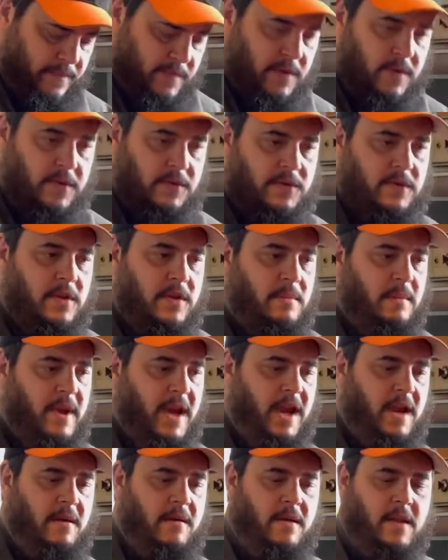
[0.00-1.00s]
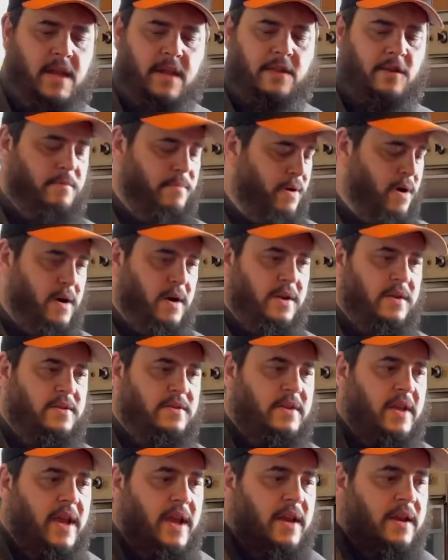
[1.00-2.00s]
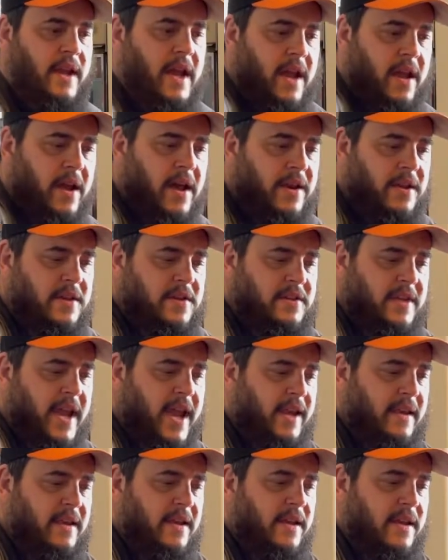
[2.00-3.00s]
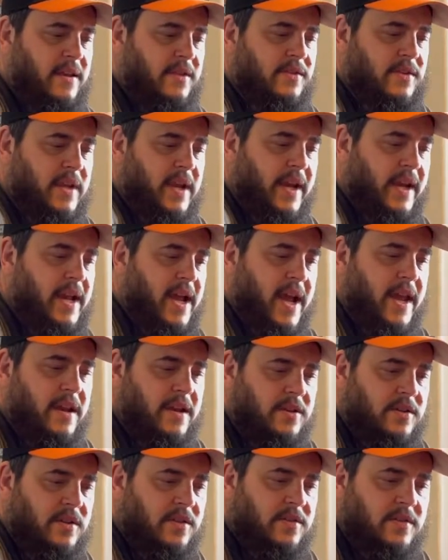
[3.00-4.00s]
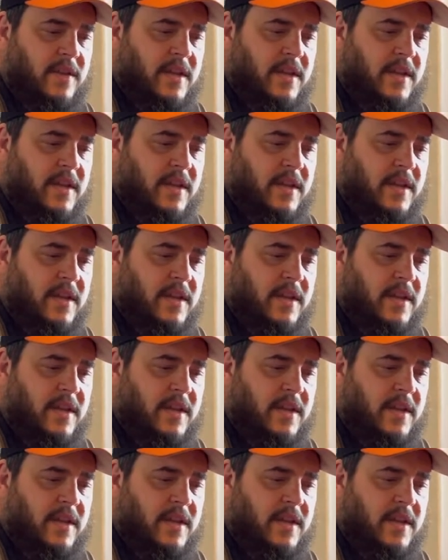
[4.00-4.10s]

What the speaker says: So the main leather part is done. Now I just take this and I kind of